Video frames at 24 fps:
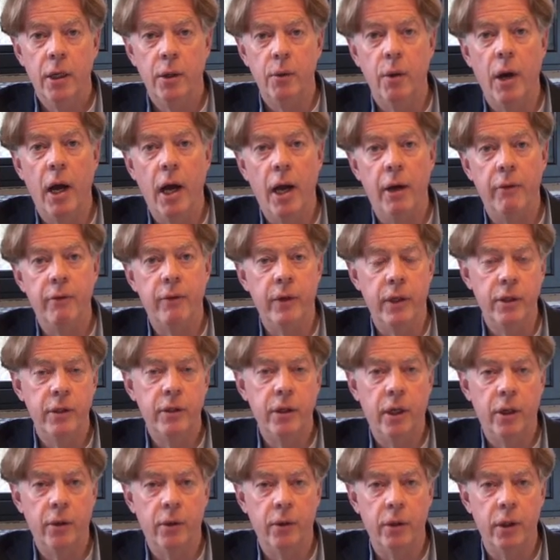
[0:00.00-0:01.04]
you have in
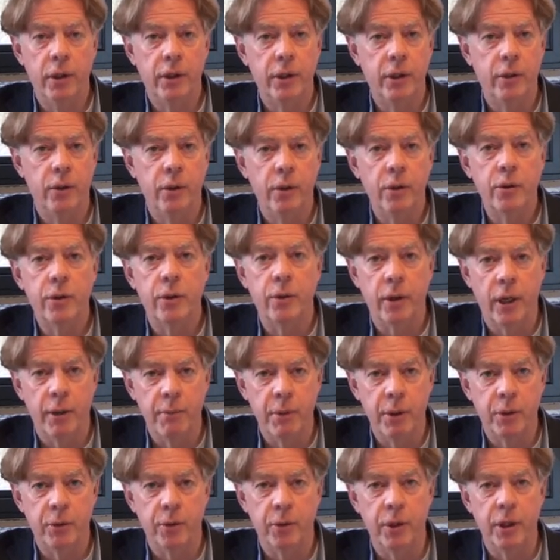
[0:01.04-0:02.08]
psychology also
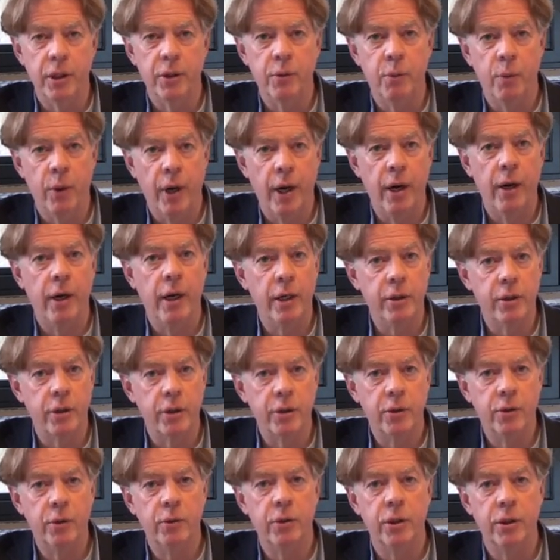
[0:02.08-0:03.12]
laboratories where as a
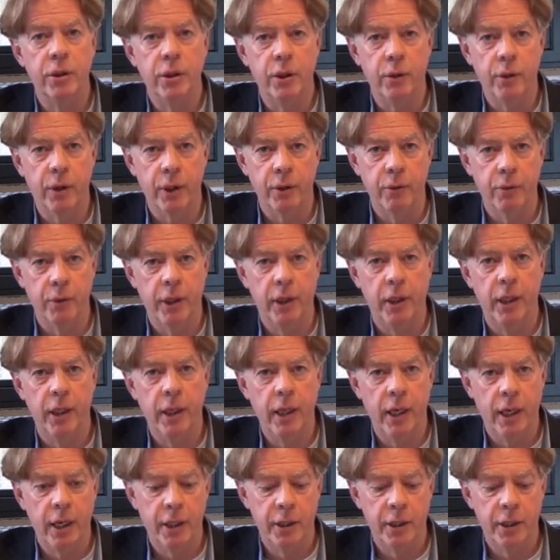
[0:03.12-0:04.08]
student you can really